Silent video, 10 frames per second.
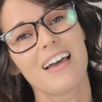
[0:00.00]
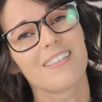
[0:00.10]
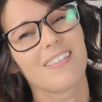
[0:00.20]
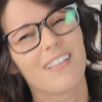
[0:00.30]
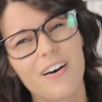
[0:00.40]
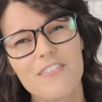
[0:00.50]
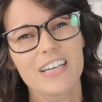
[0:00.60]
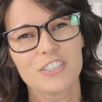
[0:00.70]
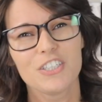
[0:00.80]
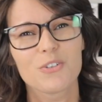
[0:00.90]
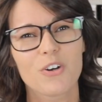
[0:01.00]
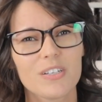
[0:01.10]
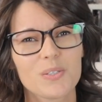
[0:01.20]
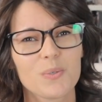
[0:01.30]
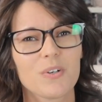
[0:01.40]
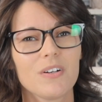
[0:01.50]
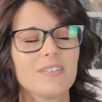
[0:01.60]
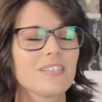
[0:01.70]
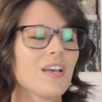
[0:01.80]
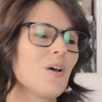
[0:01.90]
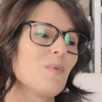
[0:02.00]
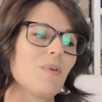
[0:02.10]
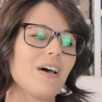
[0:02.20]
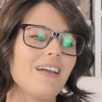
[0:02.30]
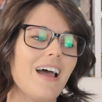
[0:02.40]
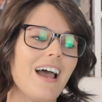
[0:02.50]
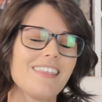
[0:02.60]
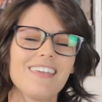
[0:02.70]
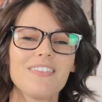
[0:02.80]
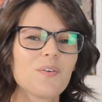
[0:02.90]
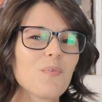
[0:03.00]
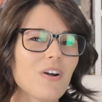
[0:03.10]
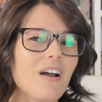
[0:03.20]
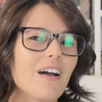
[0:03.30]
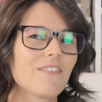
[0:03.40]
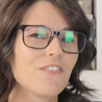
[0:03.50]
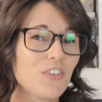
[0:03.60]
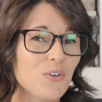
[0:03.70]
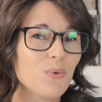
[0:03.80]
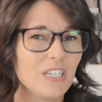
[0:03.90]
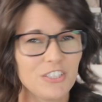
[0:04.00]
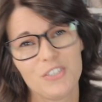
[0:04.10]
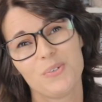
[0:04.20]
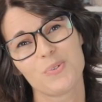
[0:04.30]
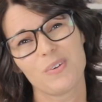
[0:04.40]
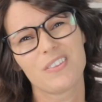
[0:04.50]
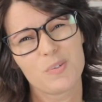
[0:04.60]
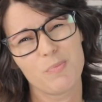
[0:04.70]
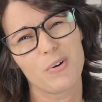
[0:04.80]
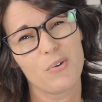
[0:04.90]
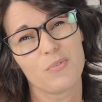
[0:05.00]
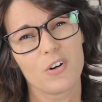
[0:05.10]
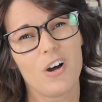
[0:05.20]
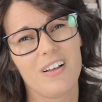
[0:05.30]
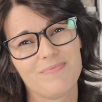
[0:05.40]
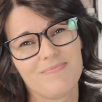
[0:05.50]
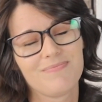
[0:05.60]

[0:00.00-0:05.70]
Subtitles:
I love that she crossed the worlds, but I think there were a few issues with this book overall.